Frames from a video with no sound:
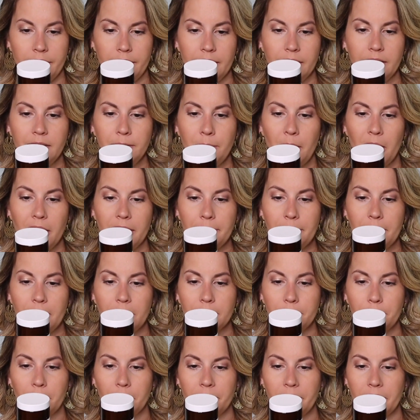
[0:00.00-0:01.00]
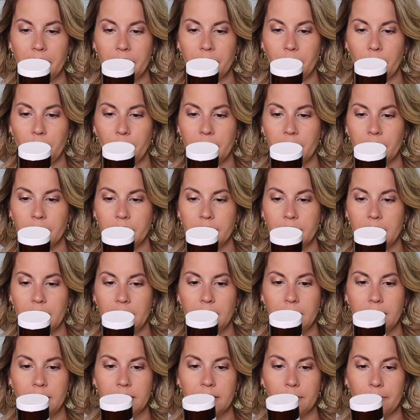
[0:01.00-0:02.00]
This body melt is perfect for when your
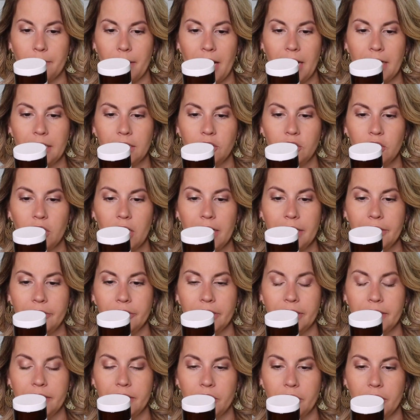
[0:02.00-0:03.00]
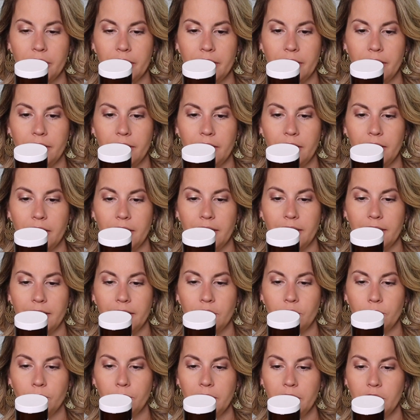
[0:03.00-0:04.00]
skin needs some extra hydration and
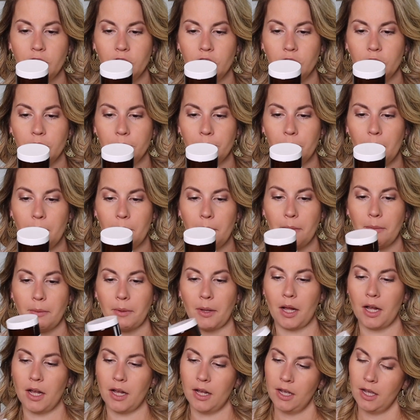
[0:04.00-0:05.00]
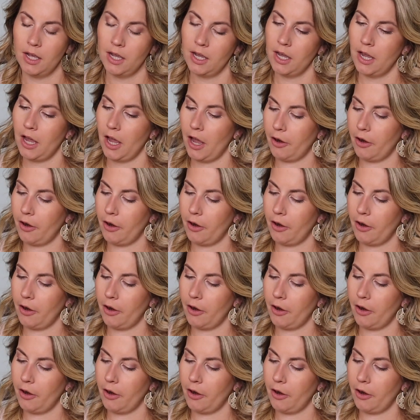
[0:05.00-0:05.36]
it's rich, blah, blah, blah.